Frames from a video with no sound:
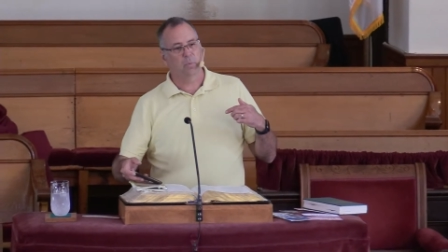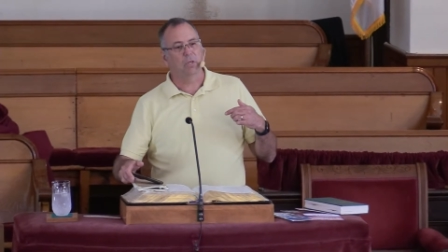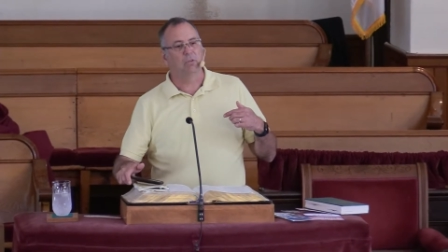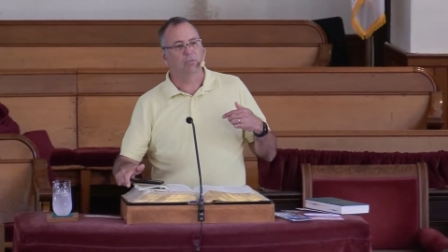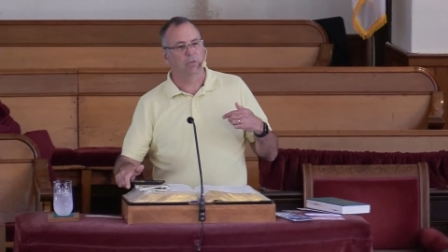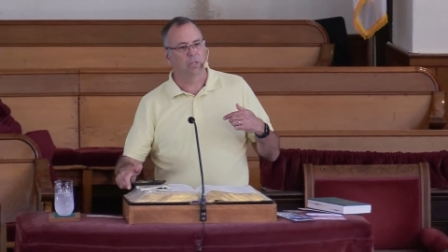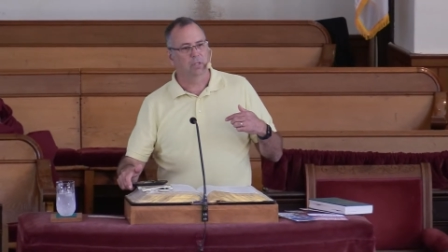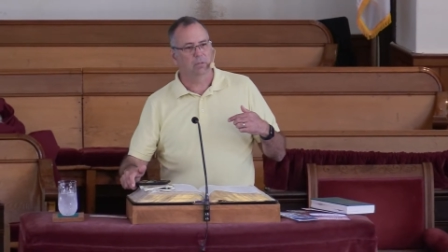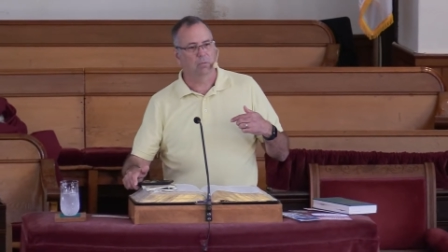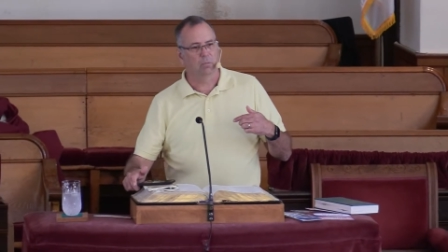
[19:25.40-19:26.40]
peacefully
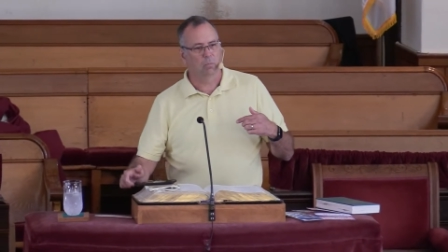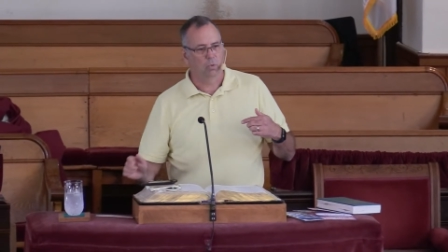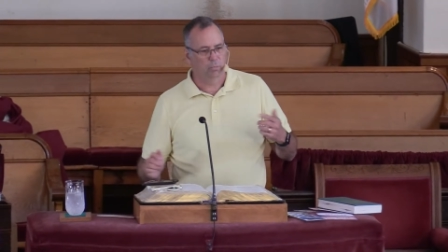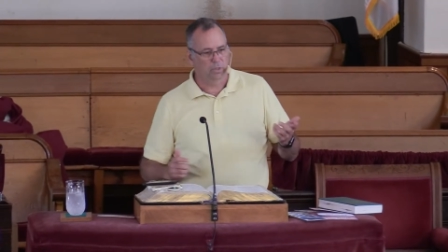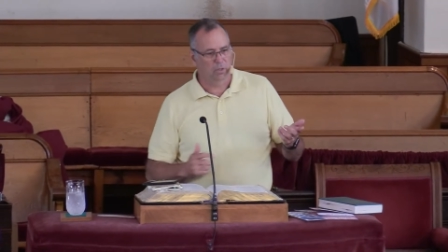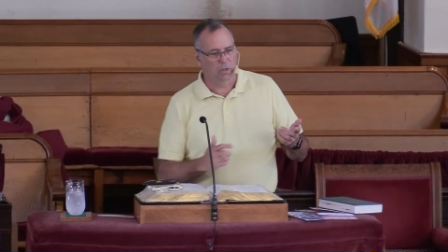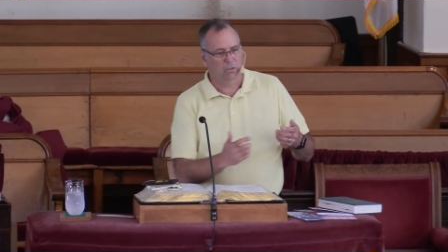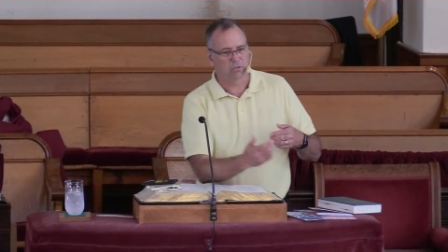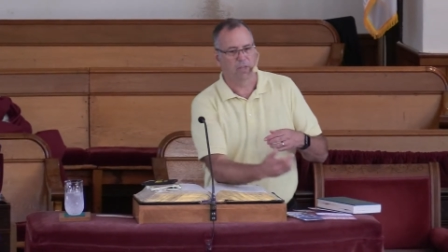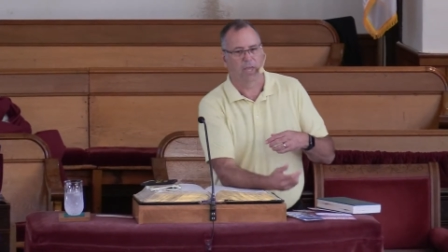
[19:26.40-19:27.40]
and we'll be all
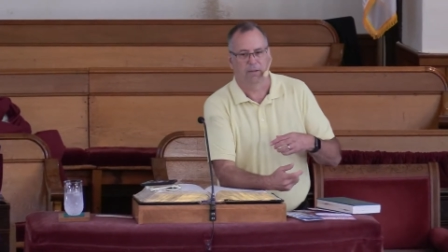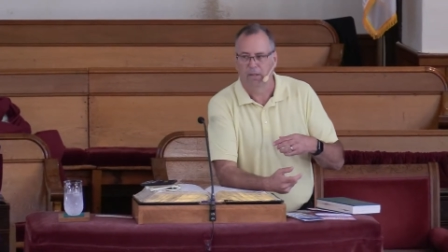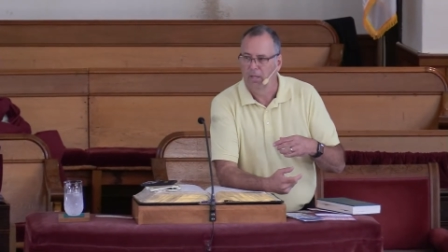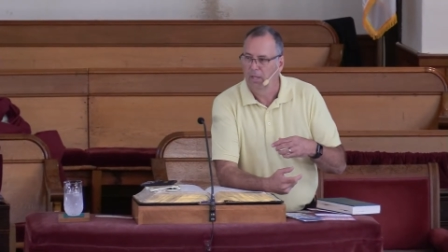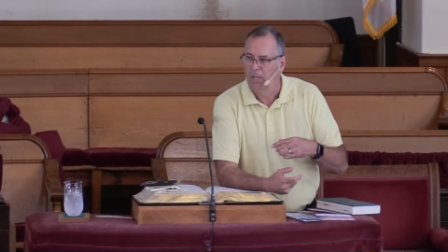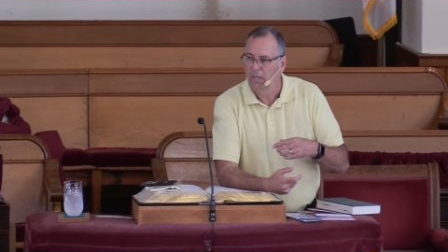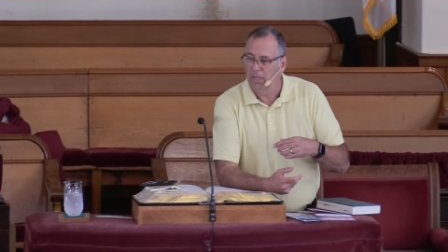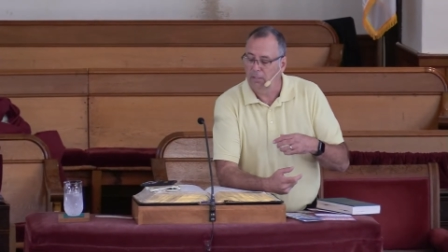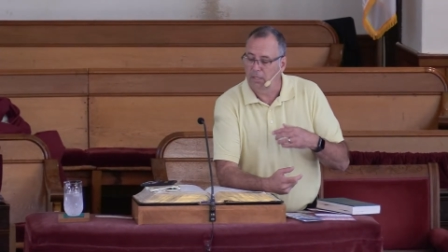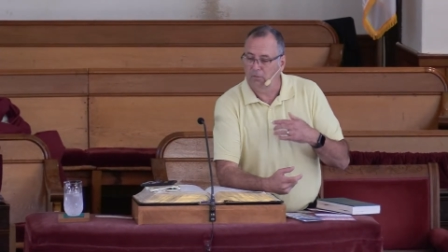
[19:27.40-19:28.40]
set.
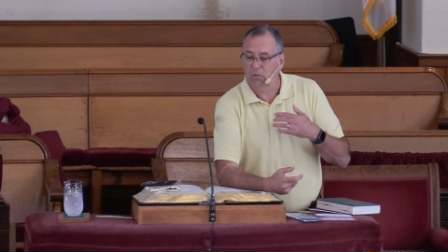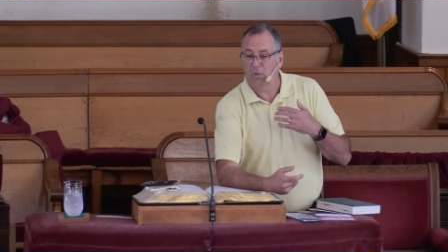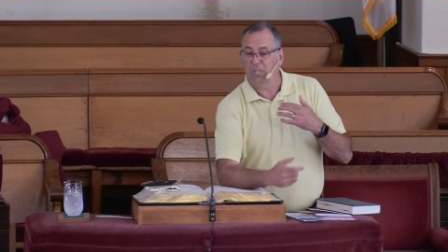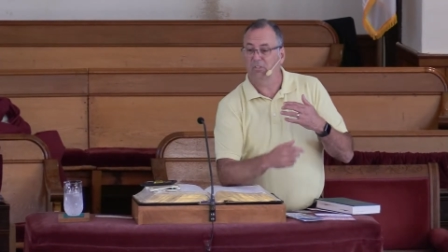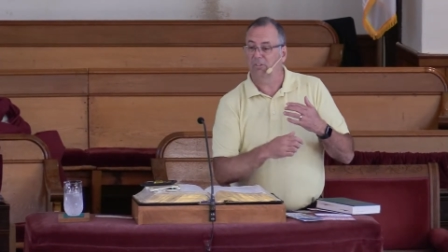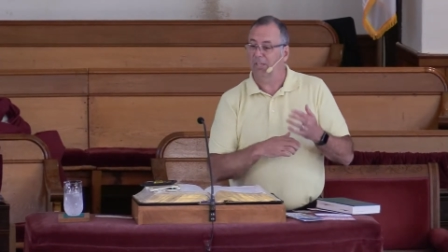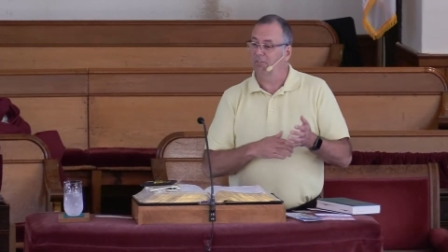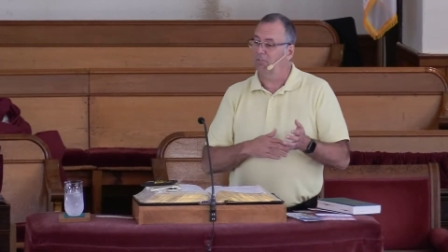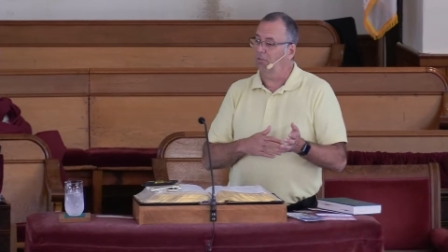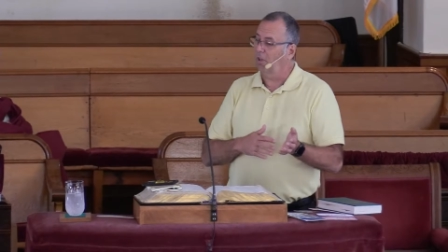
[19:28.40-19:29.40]
And, and so he
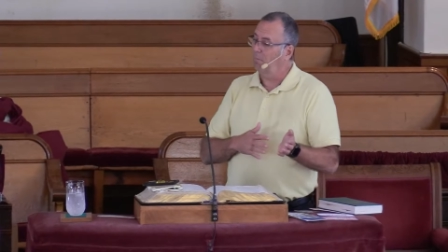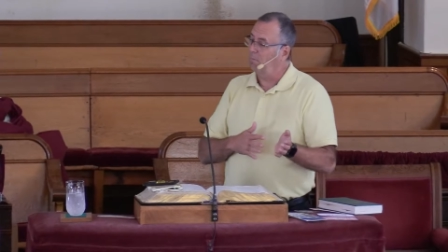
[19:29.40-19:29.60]
sends a